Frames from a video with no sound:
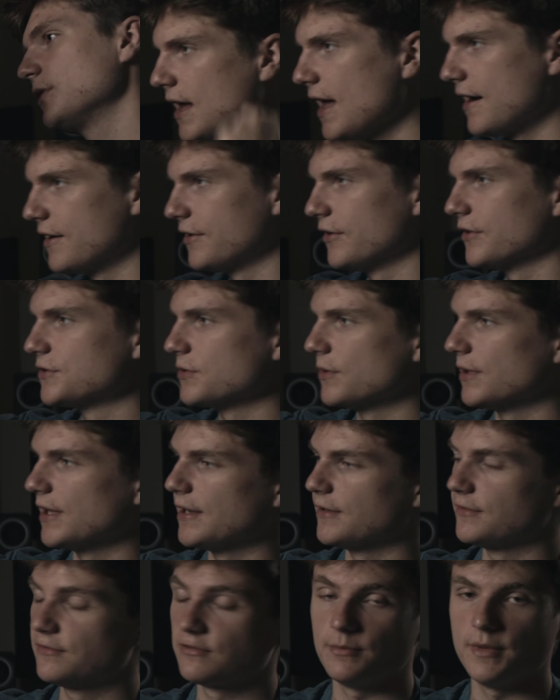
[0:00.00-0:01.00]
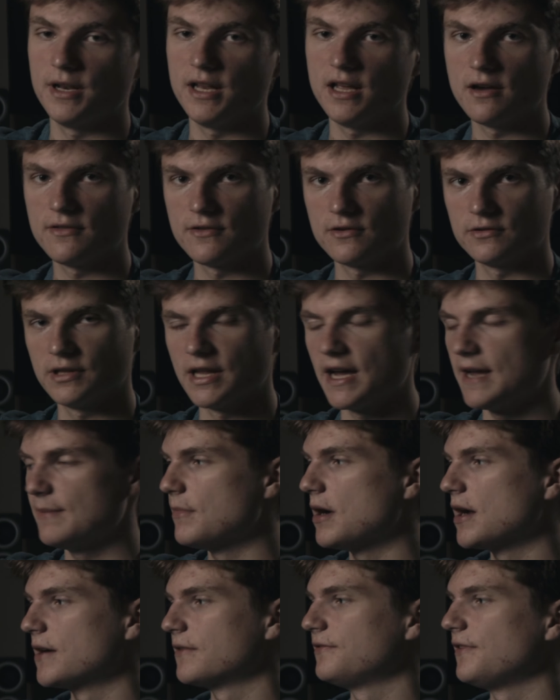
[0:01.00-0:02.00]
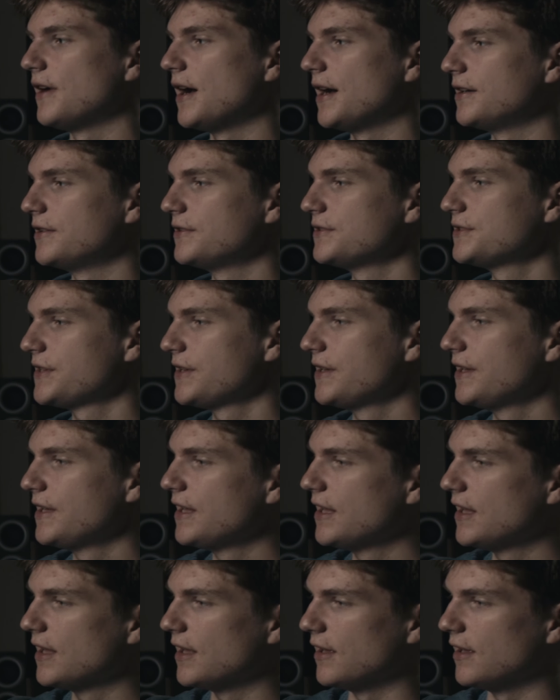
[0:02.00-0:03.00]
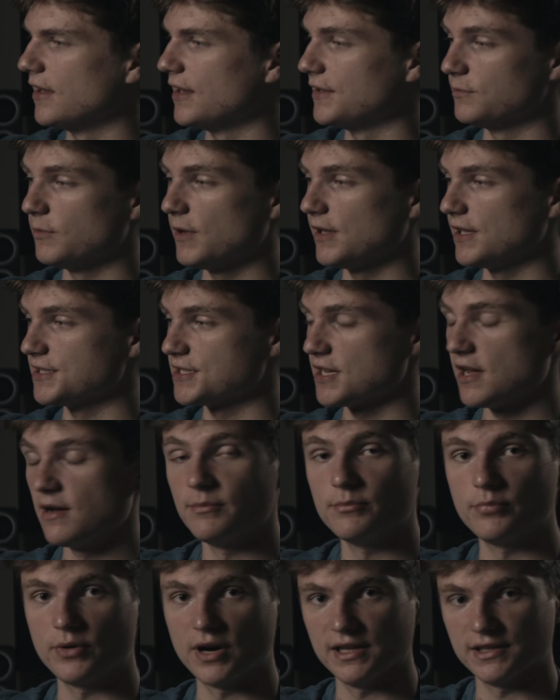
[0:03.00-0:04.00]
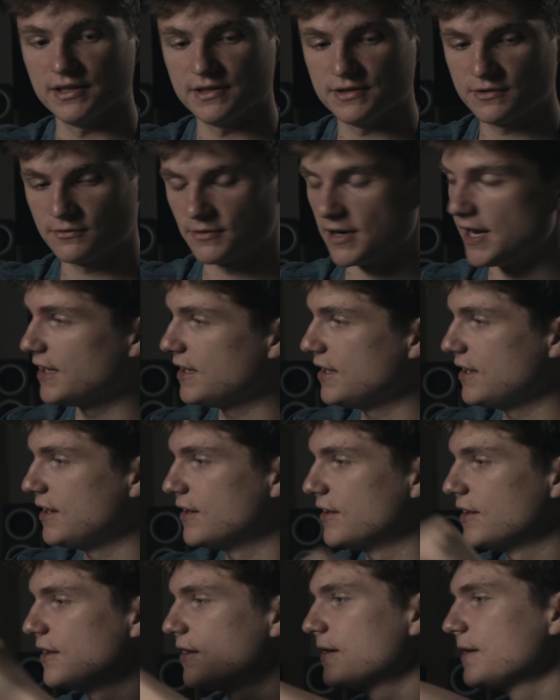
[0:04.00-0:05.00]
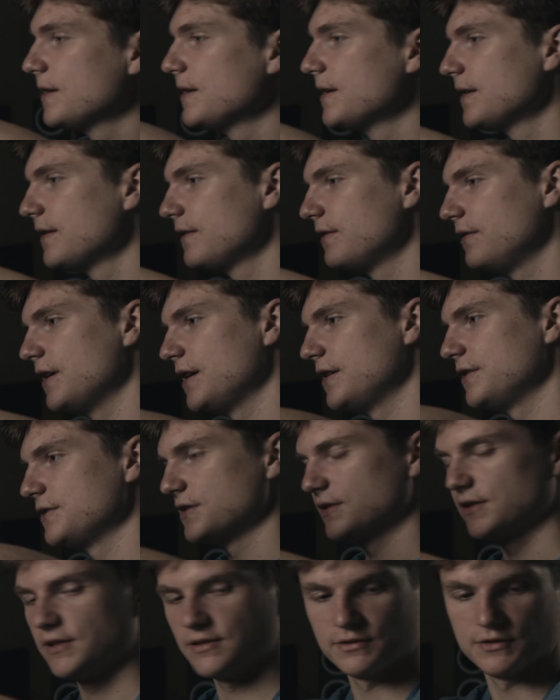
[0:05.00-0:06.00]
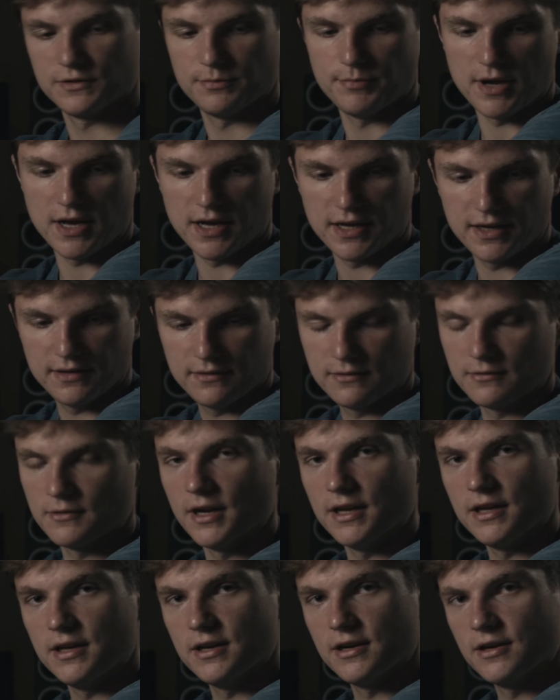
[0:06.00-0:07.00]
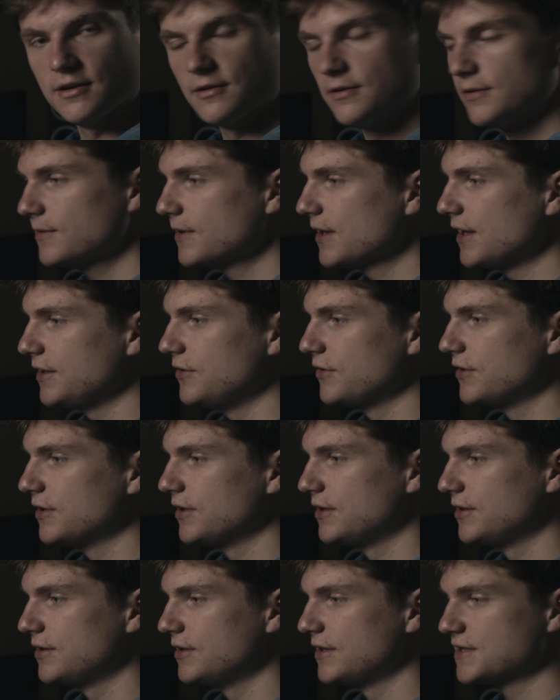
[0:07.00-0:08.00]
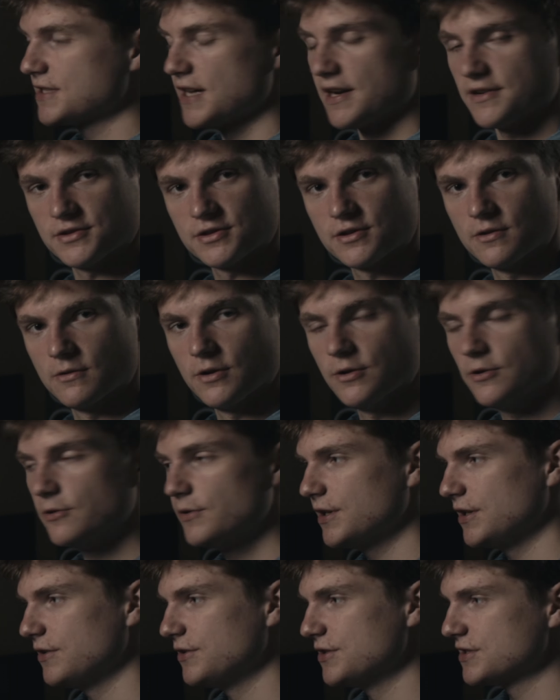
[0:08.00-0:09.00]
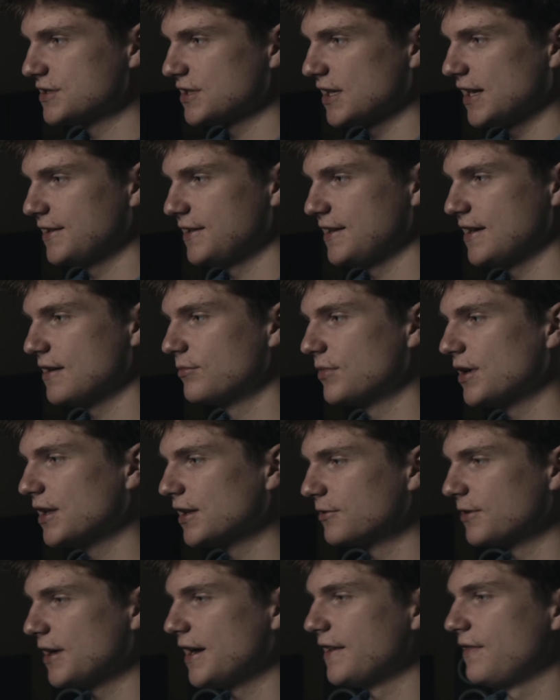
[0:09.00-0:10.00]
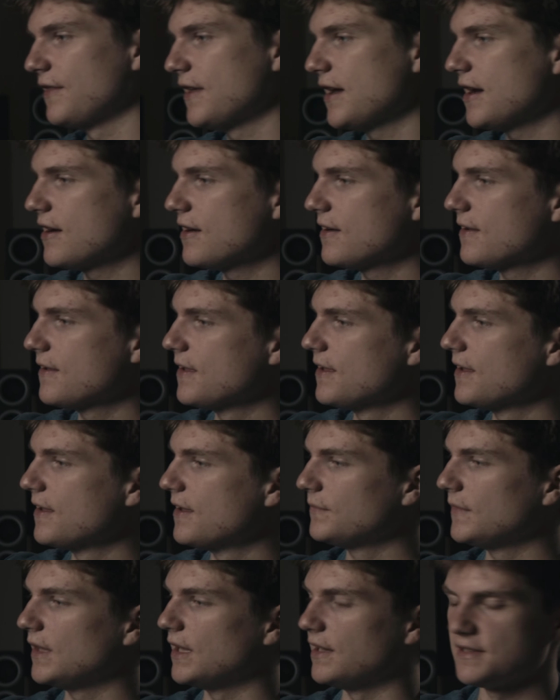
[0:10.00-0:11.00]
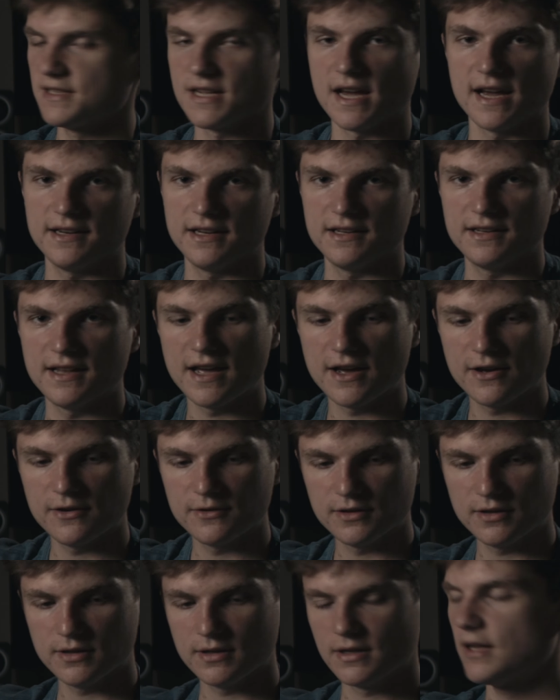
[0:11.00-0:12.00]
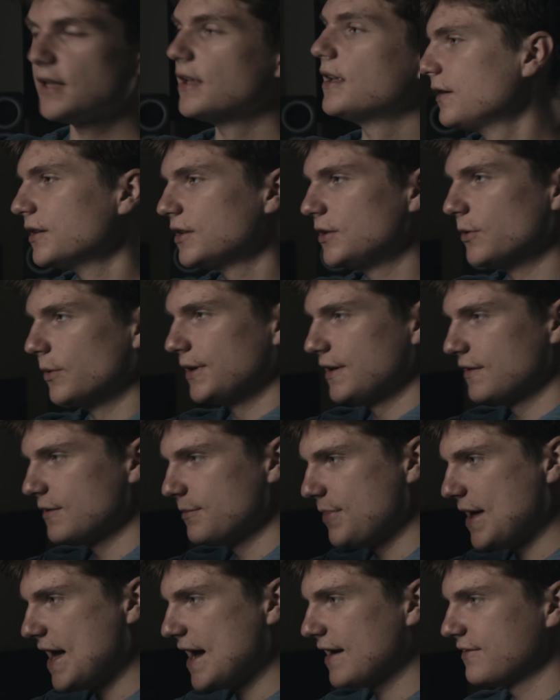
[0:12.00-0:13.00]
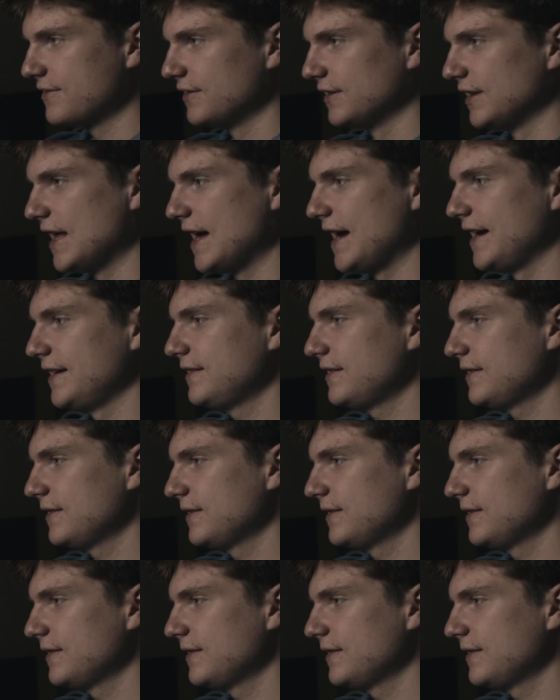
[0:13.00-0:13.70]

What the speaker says: and it also allows for many other light modifiers, as well as umbrellas right here. There's a little spot right here, and it's got a screw, and you just slide the umbrella right in there, tighten it down. Going to the back of the light,